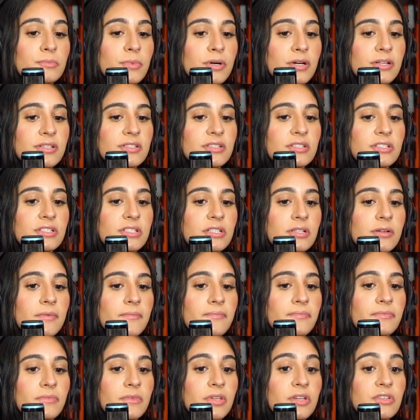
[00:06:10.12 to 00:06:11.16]
too much,
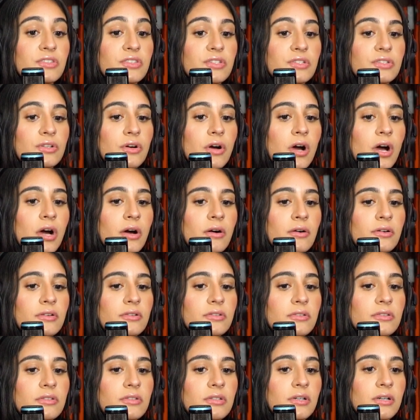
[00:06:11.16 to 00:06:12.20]
because you know how.
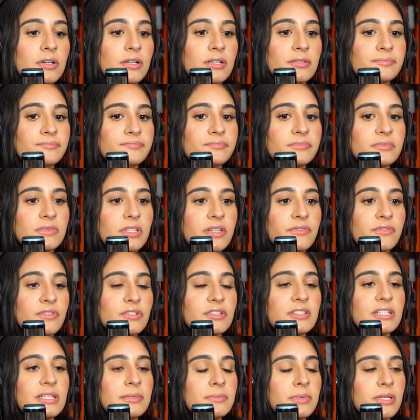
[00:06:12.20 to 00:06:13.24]
Uh, if you're
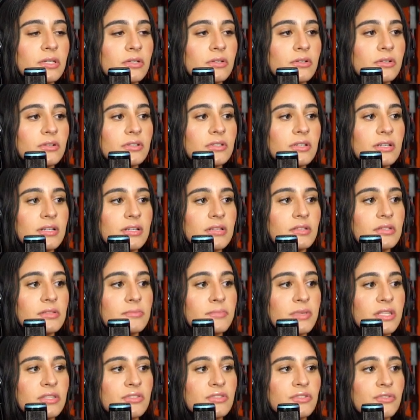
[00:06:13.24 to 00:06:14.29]
sleeping good, it
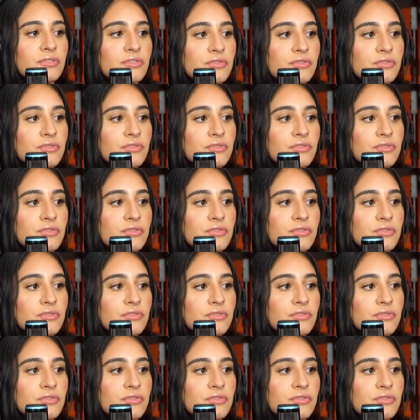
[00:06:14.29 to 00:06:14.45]
means